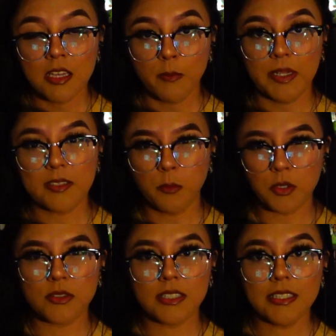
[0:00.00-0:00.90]
but it's
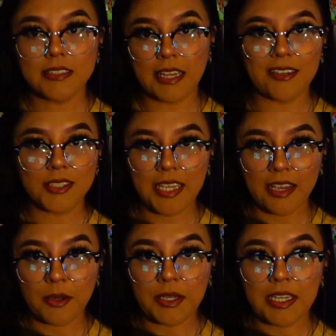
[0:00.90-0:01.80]
mostly in
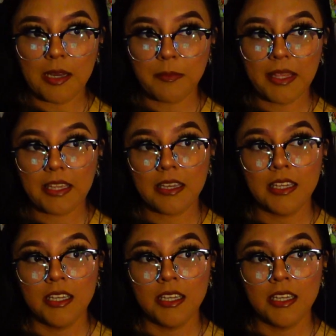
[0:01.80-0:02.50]
downtown, and I'm like